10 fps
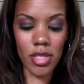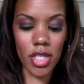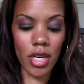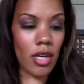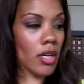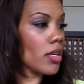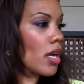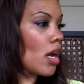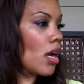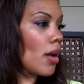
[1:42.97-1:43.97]

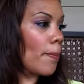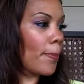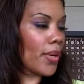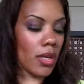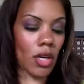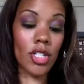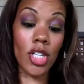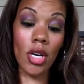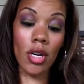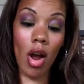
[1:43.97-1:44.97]
Turn up, or
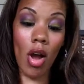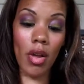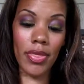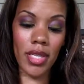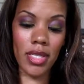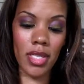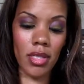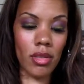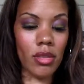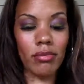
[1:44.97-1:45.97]
turn on the
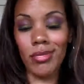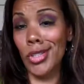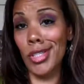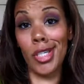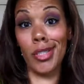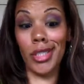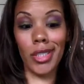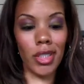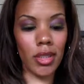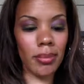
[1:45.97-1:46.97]
teal, or turn it
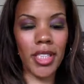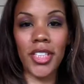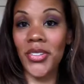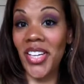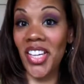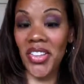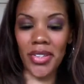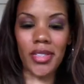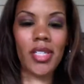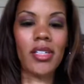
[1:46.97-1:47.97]
up, you know,
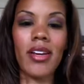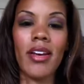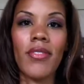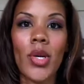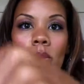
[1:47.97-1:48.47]
either. Turn down for